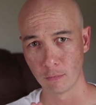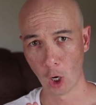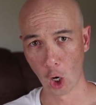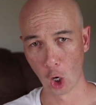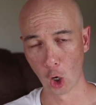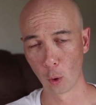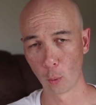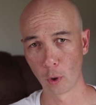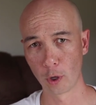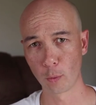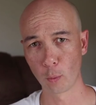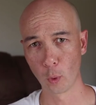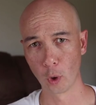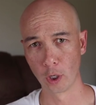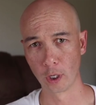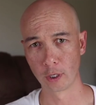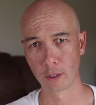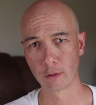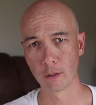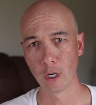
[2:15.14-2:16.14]
all one
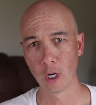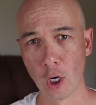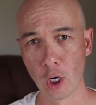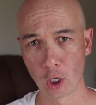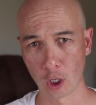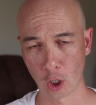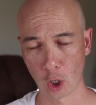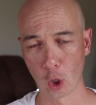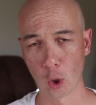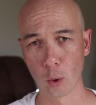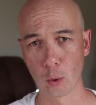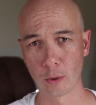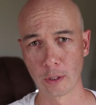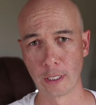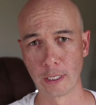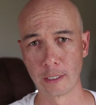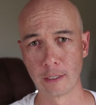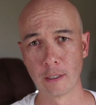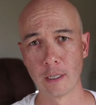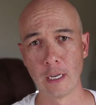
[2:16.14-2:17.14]
word,
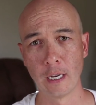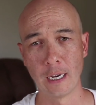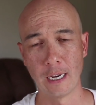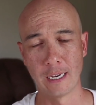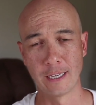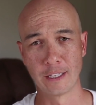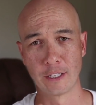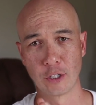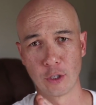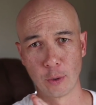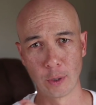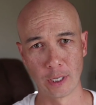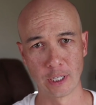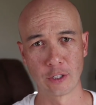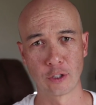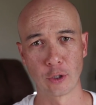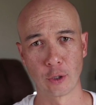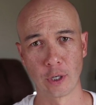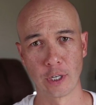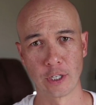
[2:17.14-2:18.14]
colon, and then you
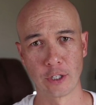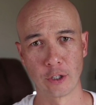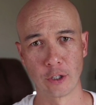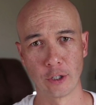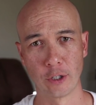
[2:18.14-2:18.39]
enter in